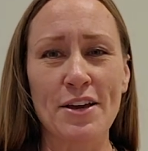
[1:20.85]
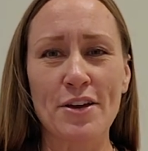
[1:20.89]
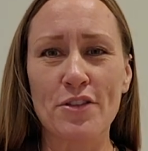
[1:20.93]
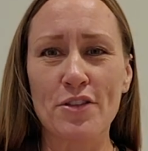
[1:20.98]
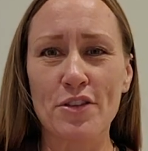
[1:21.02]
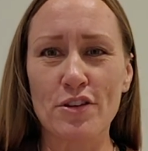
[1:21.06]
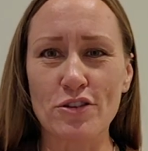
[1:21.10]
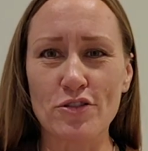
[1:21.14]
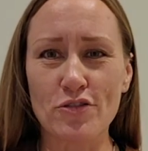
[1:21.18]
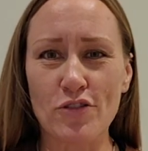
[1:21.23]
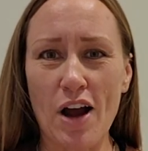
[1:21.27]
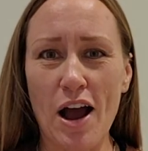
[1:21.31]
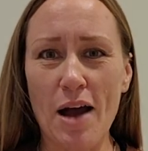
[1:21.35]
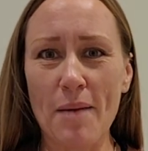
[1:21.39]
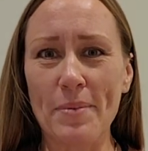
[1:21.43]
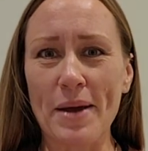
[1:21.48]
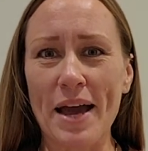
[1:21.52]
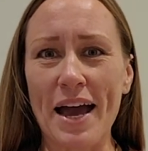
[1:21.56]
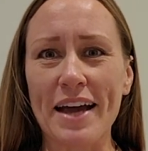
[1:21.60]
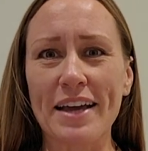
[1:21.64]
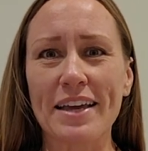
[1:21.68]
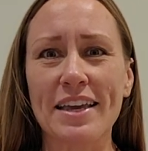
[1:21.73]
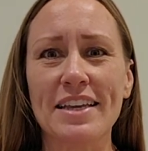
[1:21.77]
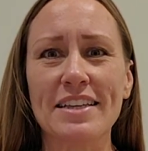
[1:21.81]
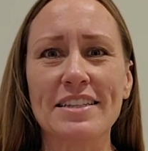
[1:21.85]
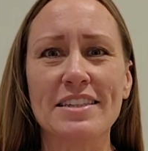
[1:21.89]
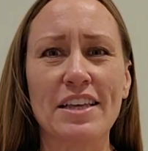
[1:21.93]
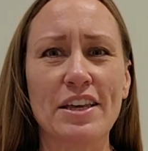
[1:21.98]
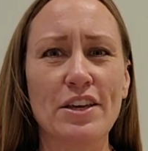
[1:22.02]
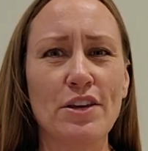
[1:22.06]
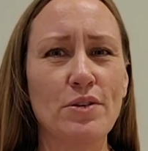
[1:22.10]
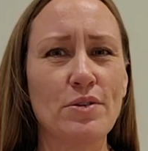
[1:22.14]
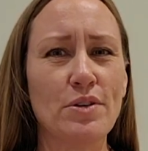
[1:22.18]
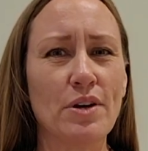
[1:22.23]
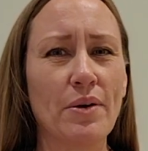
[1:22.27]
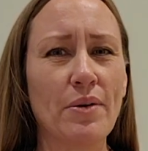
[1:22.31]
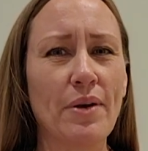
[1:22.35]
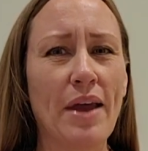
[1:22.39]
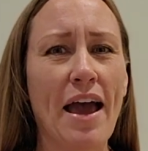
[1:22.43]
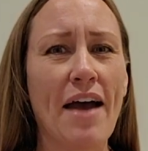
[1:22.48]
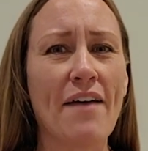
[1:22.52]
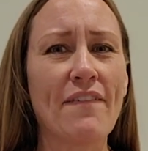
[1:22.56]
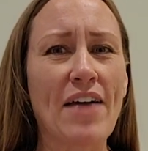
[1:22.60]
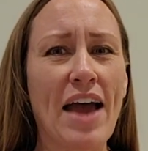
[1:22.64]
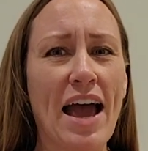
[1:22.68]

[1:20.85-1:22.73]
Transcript: The drawback is that you don't have